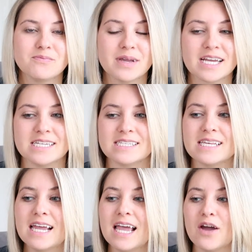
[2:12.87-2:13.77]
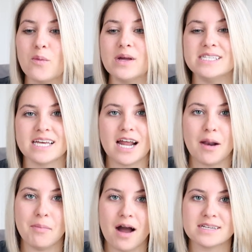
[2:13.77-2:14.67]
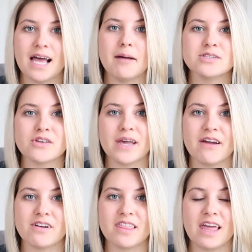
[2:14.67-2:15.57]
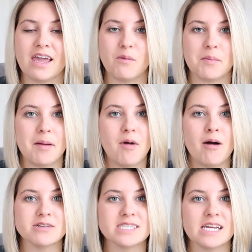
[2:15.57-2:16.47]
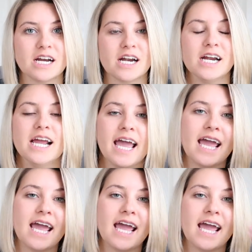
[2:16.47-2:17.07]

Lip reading: because we did unbox absolutely everything when my mom was here,